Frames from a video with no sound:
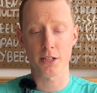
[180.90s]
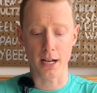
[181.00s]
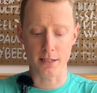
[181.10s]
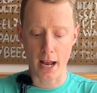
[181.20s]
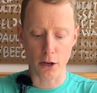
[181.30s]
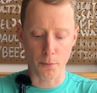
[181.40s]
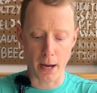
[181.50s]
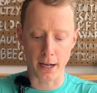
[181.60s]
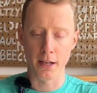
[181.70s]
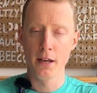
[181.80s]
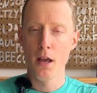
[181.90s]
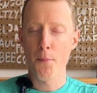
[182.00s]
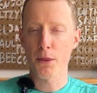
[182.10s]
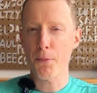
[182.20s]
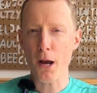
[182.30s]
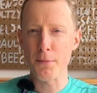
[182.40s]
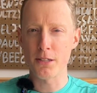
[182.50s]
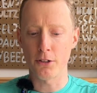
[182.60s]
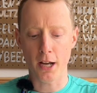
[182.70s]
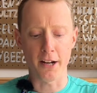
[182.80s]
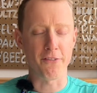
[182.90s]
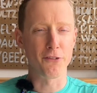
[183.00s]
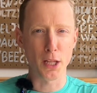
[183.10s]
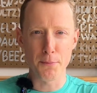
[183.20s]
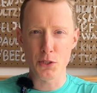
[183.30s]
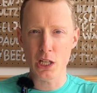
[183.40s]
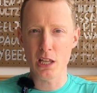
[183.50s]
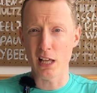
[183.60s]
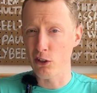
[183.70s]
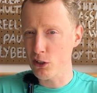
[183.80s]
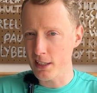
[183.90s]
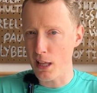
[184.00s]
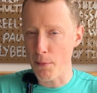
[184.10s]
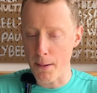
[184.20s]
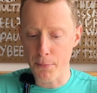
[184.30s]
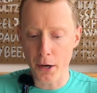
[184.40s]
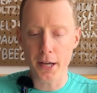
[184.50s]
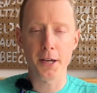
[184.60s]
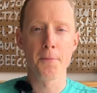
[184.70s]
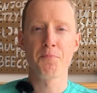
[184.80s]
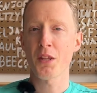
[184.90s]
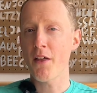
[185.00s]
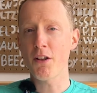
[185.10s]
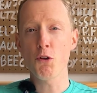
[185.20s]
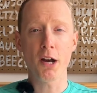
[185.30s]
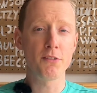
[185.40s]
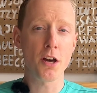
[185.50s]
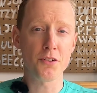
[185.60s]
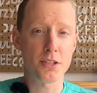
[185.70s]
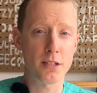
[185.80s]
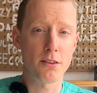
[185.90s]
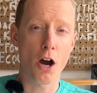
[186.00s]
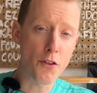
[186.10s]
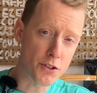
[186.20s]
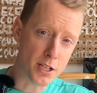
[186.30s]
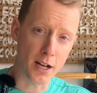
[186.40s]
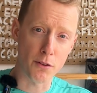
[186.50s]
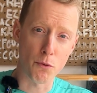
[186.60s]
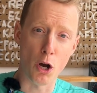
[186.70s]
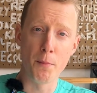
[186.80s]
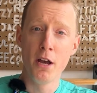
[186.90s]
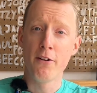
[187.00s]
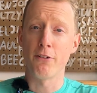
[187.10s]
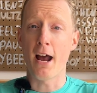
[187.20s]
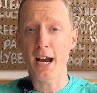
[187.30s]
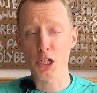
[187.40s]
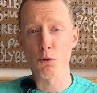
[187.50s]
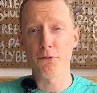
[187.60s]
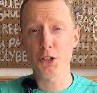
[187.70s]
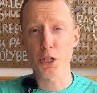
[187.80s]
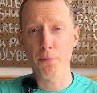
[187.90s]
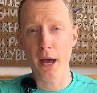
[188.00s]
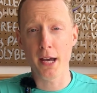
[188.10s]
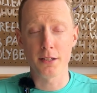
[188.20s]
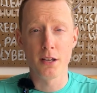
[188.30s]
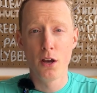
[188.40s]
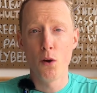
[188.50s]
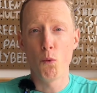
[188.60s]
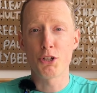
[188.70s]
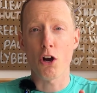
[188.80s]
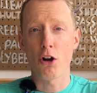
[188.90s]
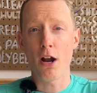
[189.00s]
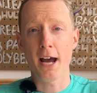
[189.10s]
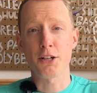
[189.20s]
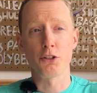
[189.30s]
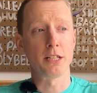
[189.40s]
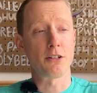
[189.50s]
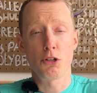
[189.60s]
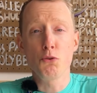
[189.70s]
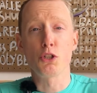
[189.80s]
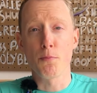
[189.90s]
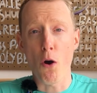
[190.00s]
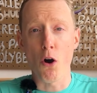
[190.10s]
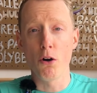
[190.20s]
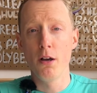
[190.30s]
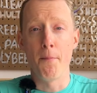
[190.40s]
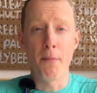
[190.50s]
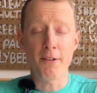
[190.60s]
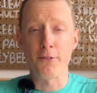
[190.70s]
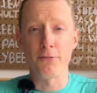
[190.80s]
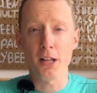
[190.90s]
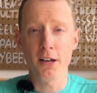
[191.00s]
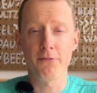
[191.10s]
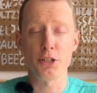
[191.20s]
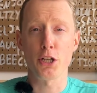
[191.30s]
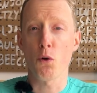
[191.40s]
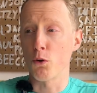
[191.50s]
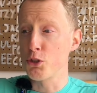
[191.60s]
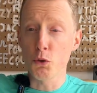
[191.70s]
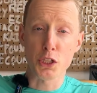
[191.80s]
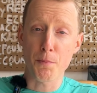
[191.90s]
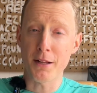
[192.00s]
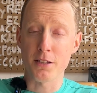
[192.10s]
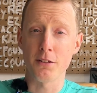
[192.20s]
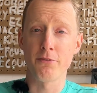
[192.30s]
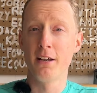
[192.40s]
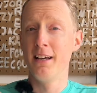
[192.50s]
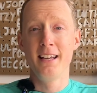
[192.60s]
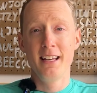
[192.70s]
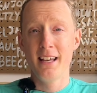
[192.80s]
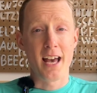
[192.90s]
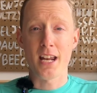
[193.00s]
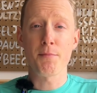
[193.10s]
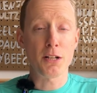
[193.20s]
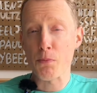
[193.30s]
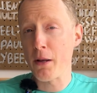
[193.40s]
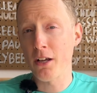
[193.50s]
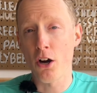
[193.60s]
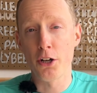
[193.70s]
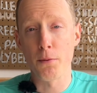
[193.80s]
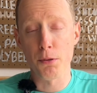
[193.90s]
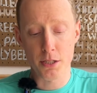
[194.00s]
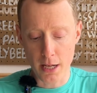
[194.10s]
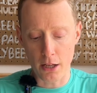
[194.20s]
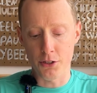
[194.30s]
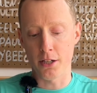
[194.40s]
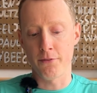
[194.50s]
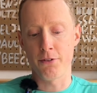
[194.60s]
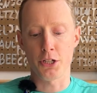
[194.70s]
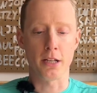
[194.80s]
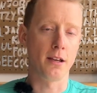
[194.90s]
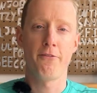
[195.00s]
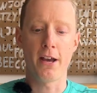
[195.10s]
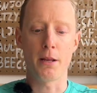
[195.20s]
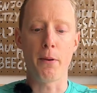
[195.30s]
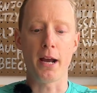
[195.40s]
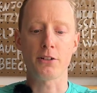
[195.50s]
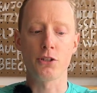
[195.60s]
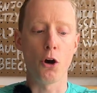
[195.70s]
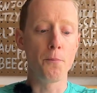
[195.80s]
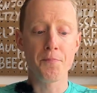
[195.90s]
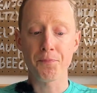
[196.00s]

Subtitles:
size tackle bag. But the problem is they're kind of flimsy. They look like they might break. And then you have the other side of the realm for actual fishing bags, which are actually too small, meant for fly fishing, or too expensive. And I'm not spending $100+ on a fishing fanny pack. So